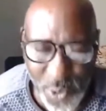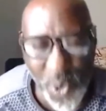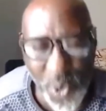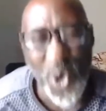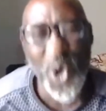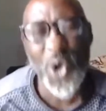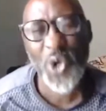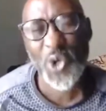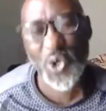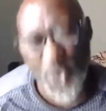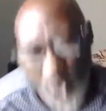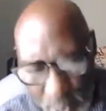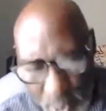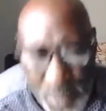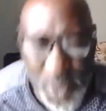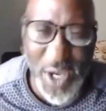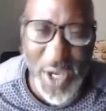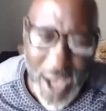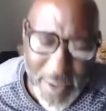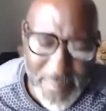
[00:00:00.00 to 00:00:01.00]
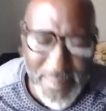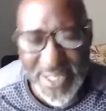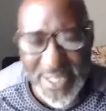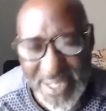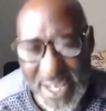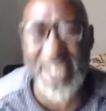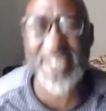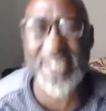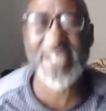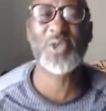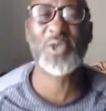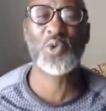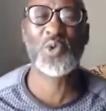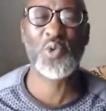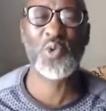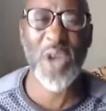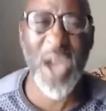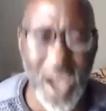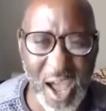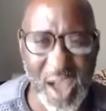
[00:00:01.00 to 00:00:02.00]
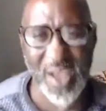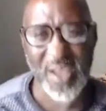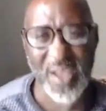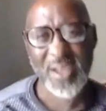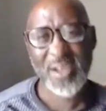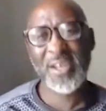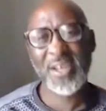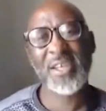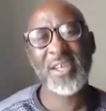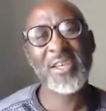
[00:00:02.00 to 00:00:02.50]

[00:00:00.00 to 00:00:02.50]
Z'omugamba z'asasula. Naye nga